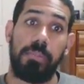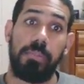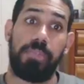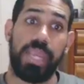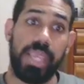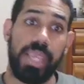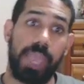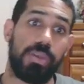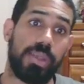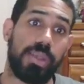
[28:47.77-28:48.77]
being
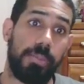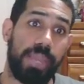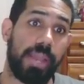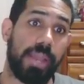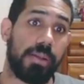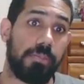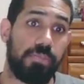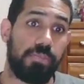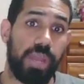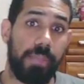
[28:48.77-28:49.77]
able to bring